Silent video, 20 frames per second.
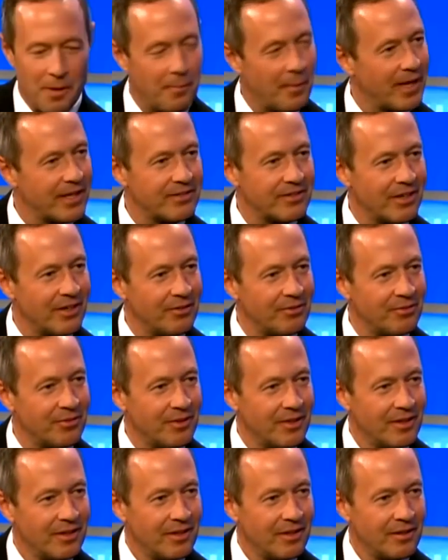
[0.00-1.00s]
myself,
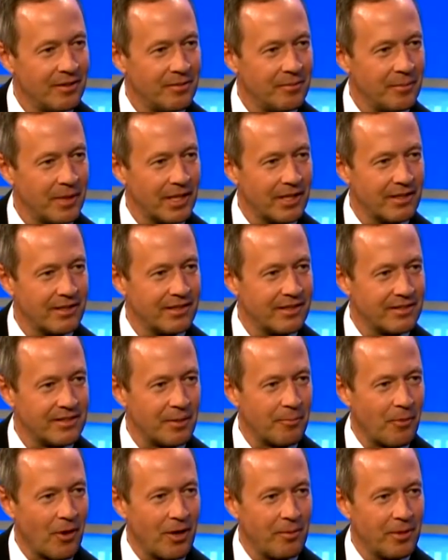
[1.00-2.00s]
my goodness, I
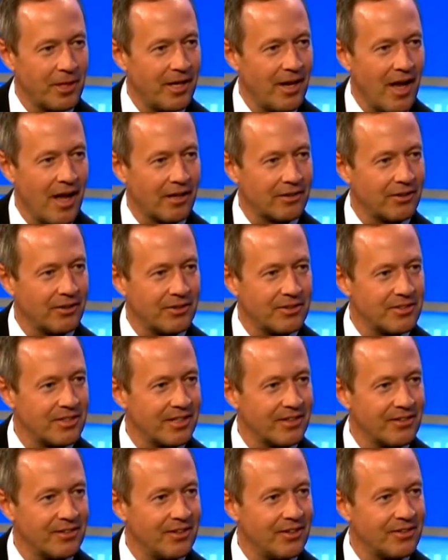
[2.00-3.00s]
probably knocked on
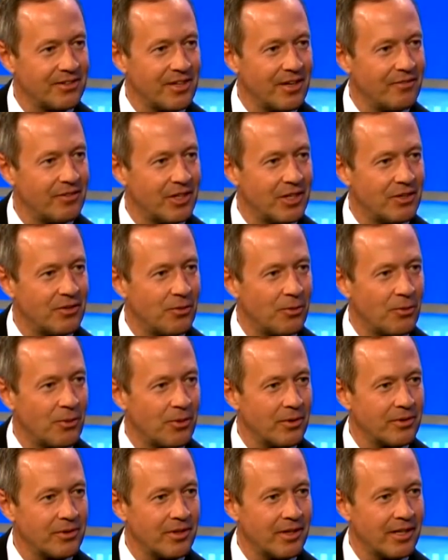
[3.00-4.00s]
60 or 70
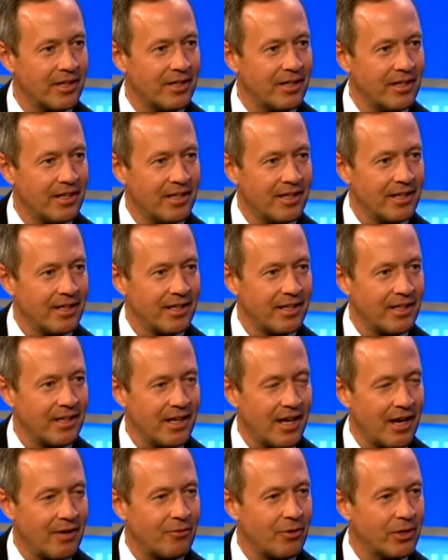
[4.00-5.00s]
doors, and, and
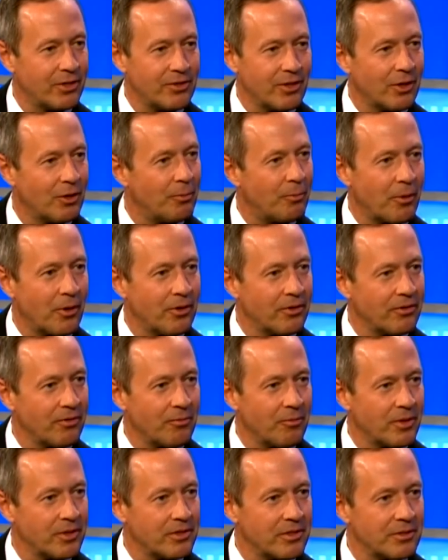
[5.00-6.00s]
every single person
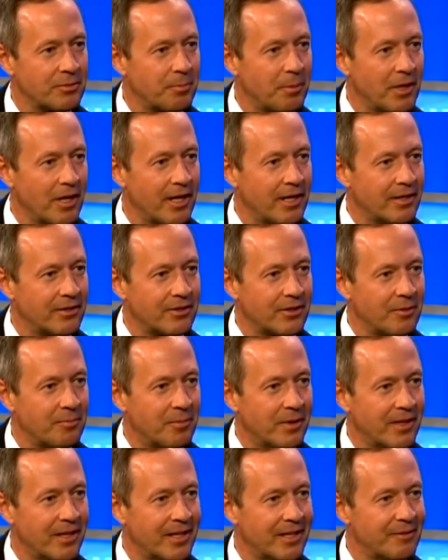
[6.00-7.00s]
was as polite as could
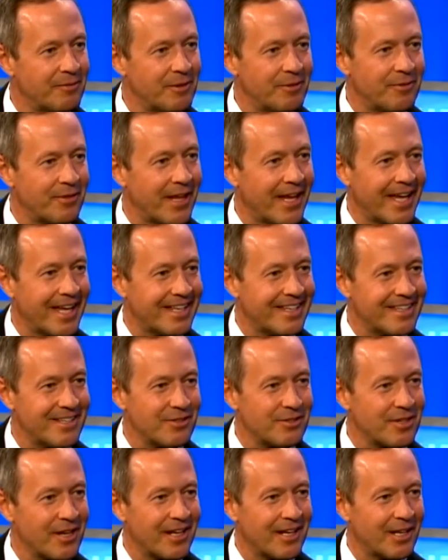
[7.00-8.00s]
be, even if they hadn't
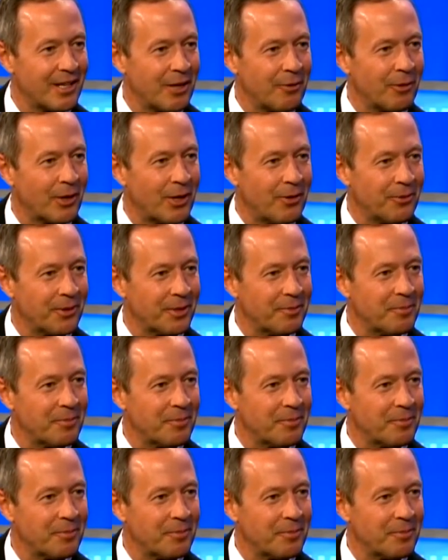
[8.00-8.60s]
decided they were going to